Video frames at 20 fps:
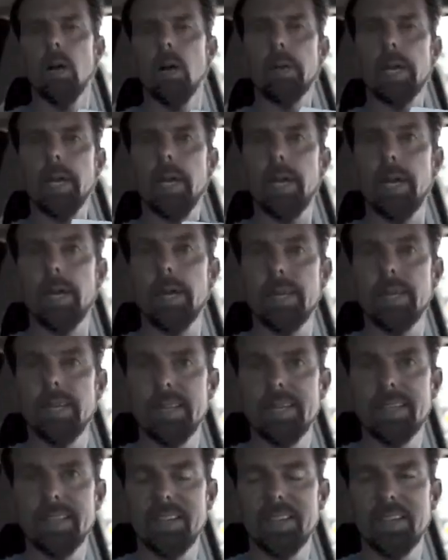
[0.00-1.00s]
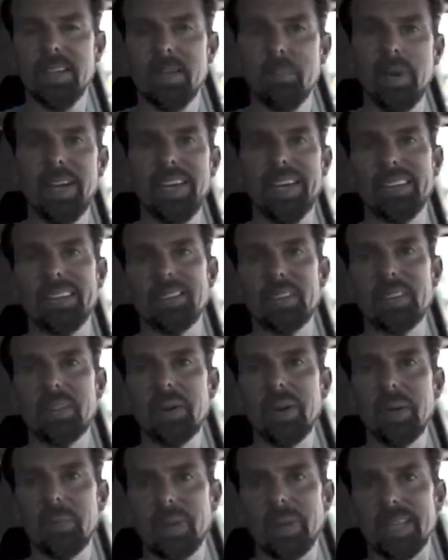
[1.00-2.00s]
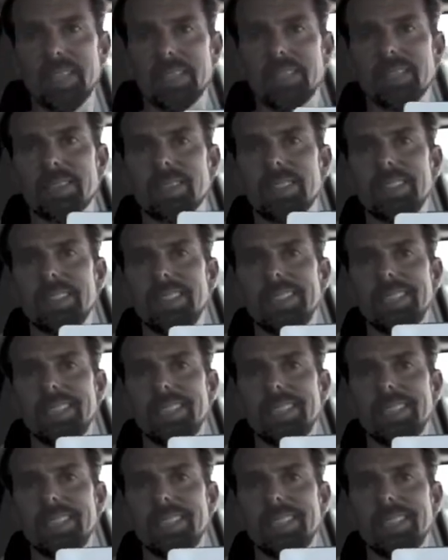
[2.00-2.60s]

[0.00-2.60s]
Okay, made it. 30 minutes.